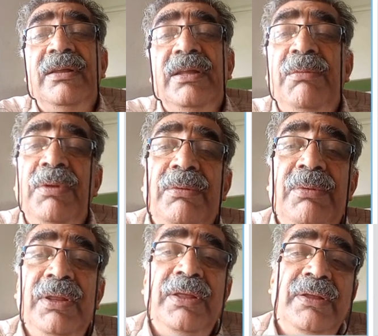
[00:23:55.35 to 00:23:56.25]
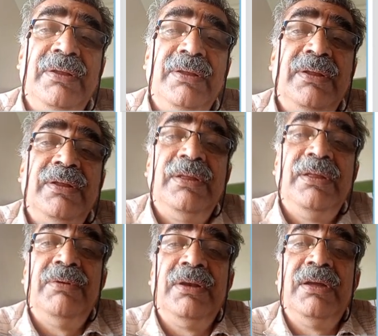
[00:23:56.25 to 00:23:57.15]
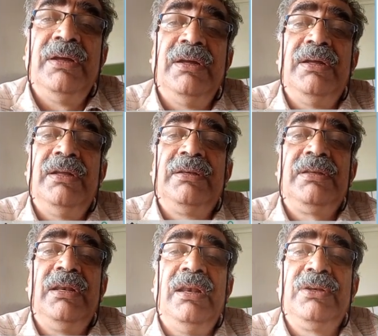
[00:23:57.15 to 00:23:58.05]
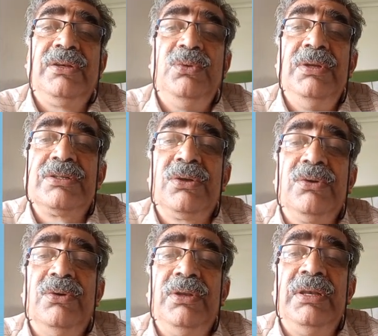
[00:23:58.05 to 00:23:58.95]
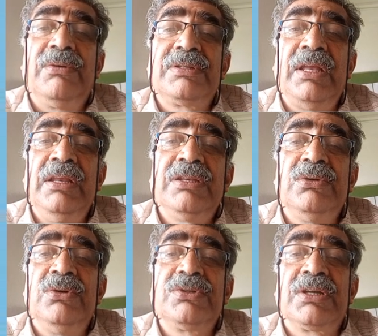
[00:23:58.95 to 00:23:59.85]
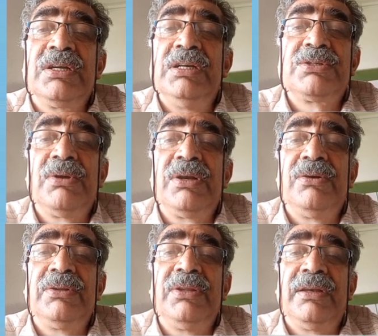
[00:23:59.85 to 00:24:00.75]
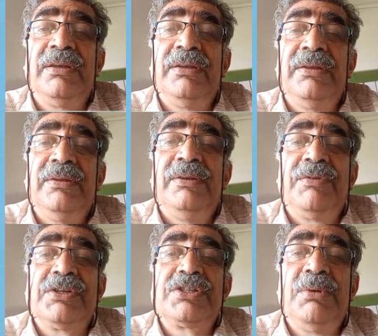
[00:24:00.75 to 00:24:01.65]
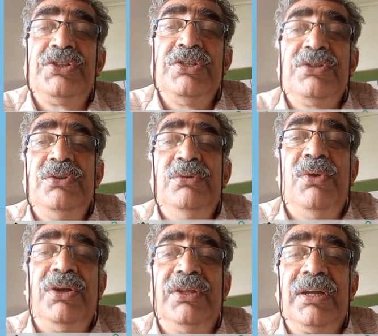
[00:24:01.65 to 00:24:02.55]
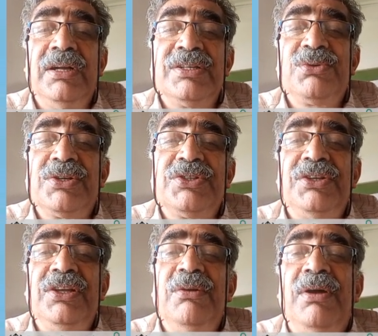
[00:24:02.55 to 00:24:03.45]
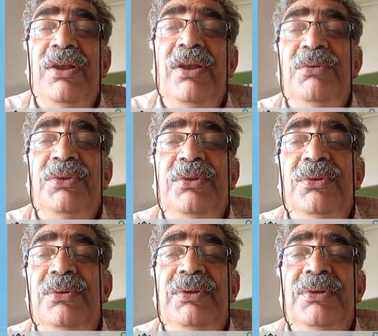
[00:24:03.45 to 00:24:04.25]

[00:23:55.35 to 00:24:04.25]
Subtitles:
Everybody. Even till 2 years ago in our Sainik school also girls were not there. First batch is the girls who are sitting along with you.